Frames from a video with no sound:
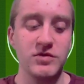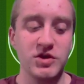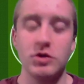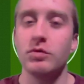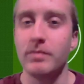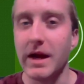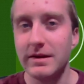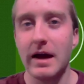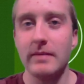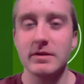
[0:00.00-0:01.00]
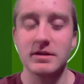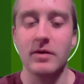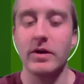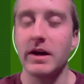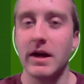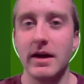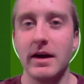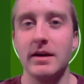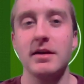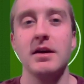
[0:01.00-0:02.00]
Two main topics I want to hit
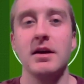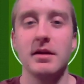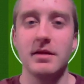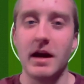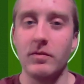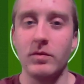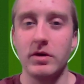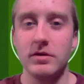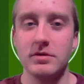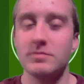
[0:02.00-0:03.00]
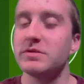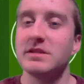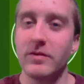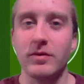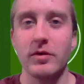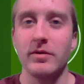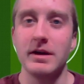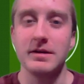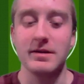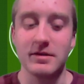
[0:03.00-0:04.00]
on that weren't specifically
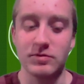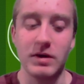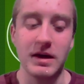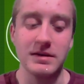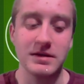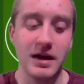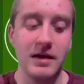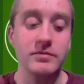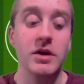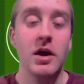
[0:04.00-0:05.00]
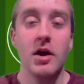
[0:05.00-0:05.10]
related to this weekend's games.